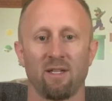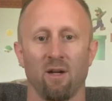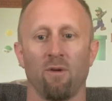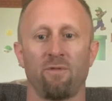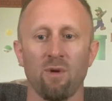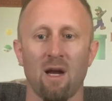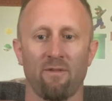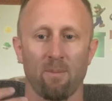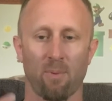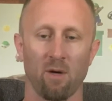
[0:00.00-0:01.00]
You know, if you
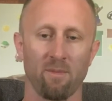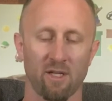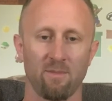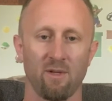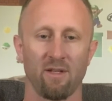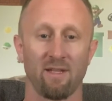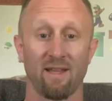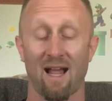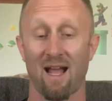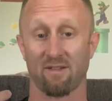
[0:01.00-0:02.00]
have an apartment community
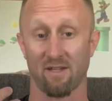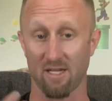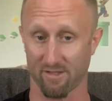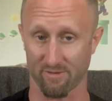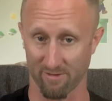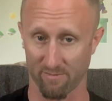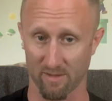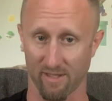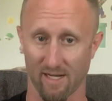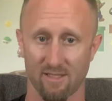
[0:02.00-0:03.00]
that has a history of
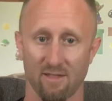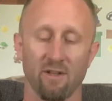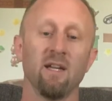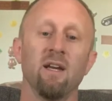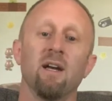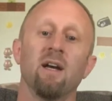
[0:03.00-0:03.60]
bedbug activity,